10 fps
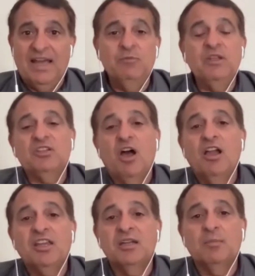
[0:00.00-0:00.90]
and we're
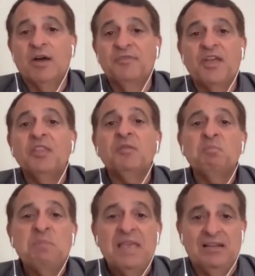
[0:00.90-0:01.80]
talking about not
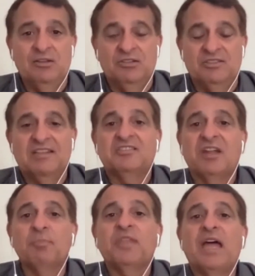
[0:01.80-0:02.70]
millions,
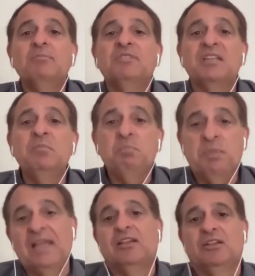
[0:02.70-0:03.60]
sometimes in
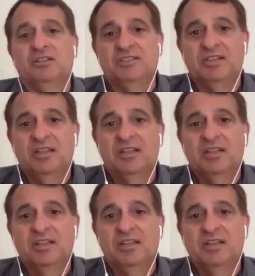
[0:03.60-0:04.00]
billions.